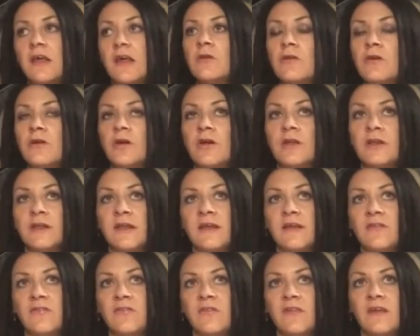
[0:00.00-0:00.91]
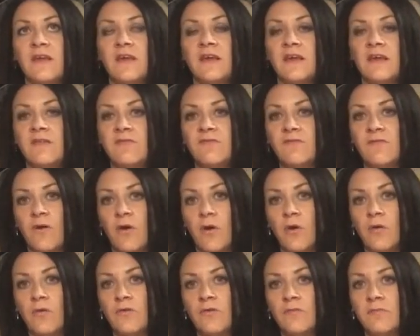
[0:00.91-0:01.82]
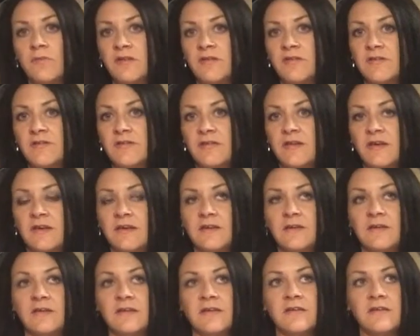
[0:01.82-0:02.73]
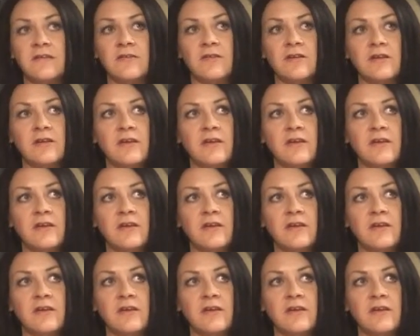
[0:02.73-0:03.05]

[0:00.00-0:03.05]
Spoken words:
Not only the environment and